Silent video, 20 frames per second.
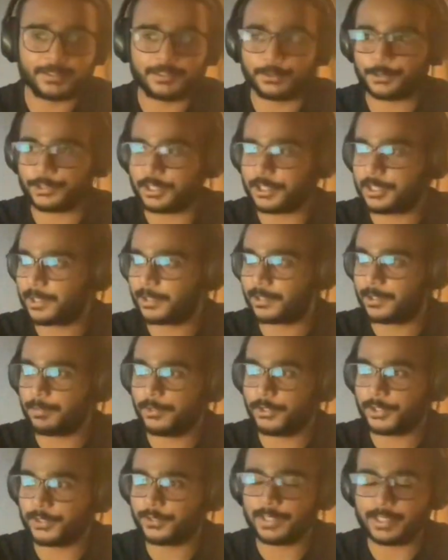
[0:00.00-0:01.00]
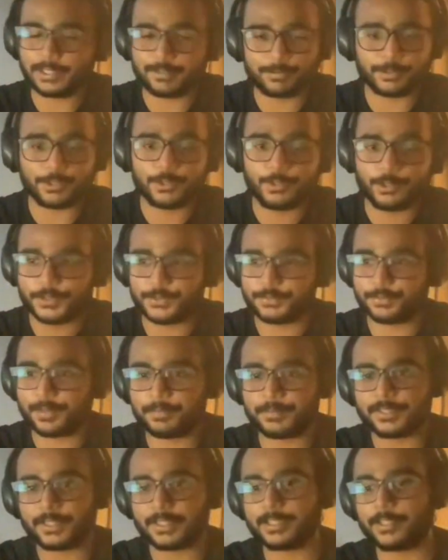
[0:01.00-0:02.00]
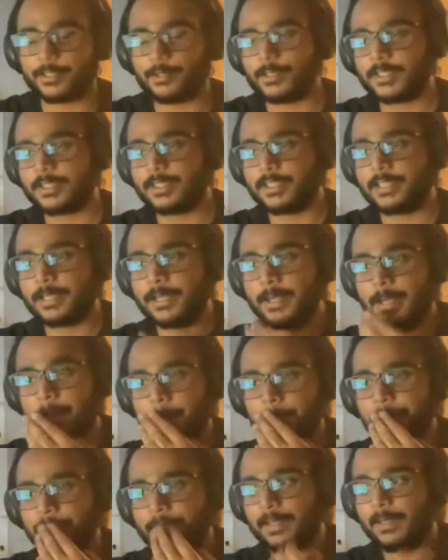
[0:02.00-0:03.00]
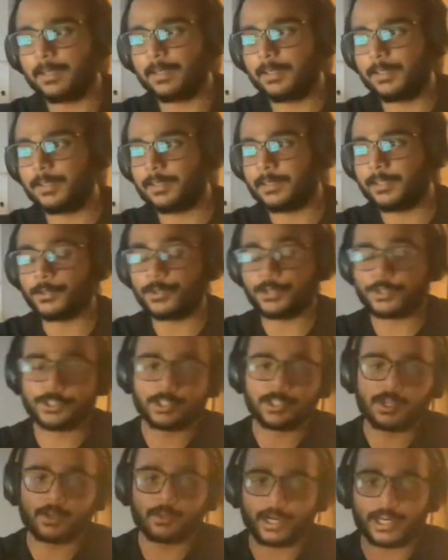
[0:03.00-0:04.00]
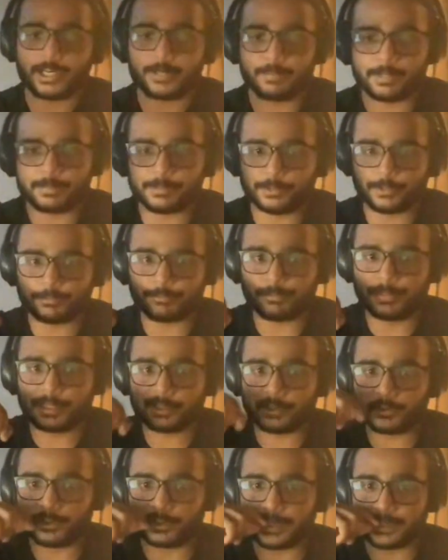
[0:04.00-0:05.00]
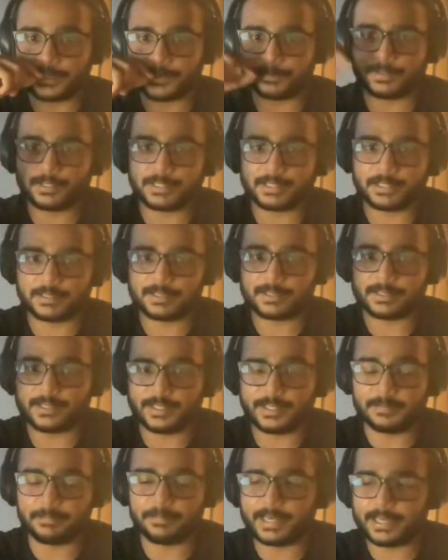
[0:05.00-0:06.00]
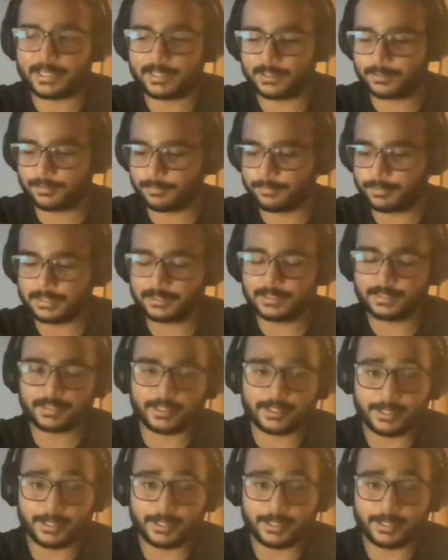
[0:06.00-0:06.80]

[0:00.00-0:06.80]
Satoshi Nakamoto, and if you go to his website, you'll see the original white paper of Bitcoin has been remade with